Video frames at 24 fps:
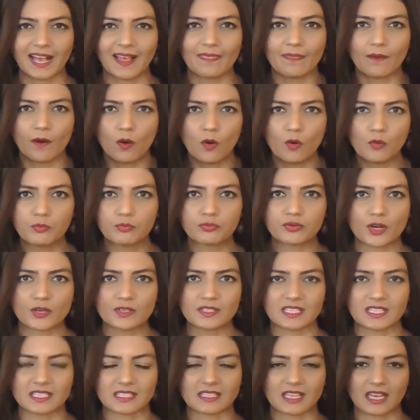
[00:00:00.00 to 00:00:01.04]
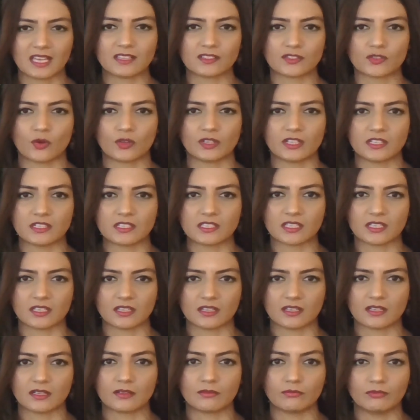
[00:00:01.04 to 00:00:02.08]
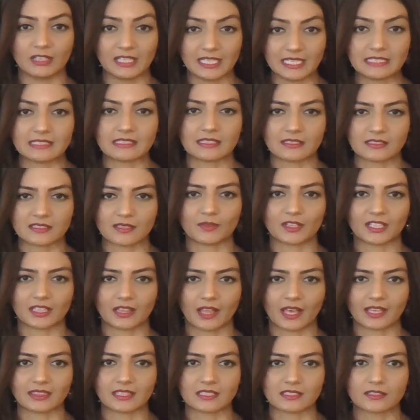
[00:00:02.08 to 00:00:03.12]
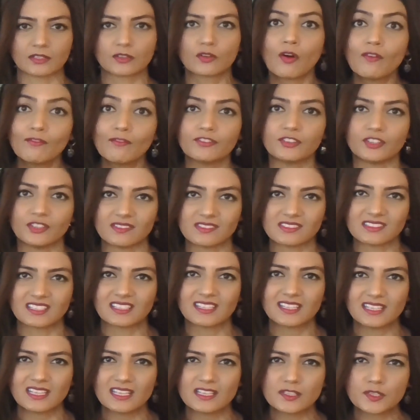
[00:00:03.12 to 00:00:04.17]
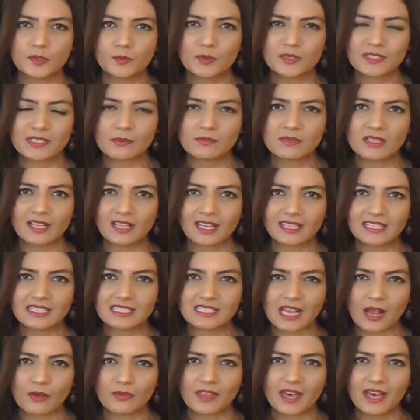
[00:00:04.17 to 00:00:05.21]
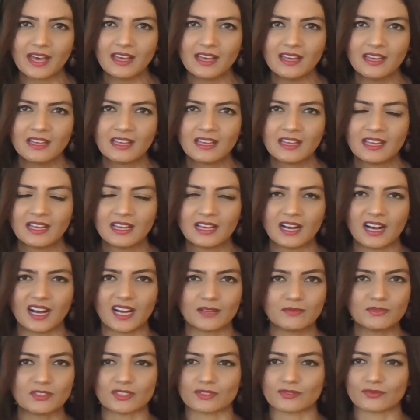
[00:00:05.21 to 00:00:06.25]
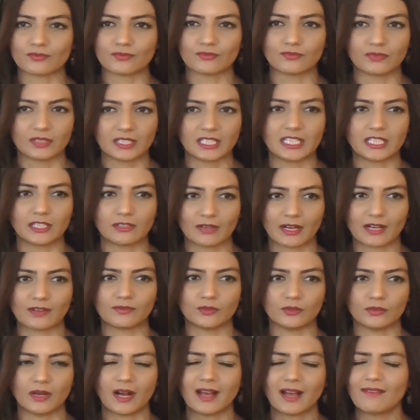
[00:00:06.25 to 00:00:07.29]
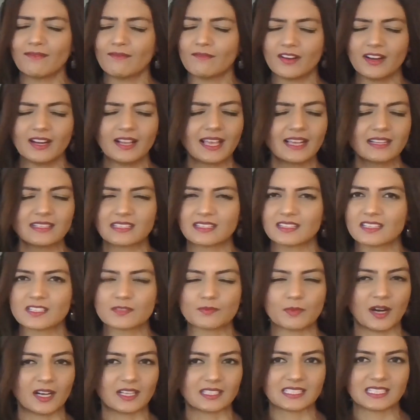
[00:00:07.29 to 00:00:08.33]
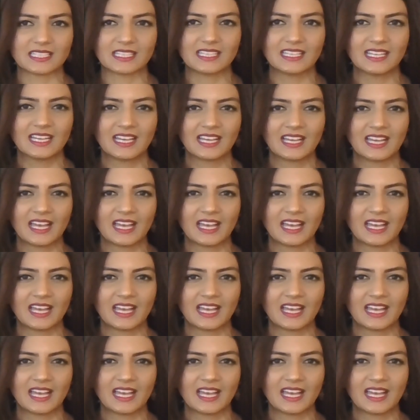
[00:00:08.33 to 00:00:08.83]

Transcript: and the whole process that has gone into releasing something like this, the confidence that it needs to put something like this out there. I'm just really grateful. I'm very late to this party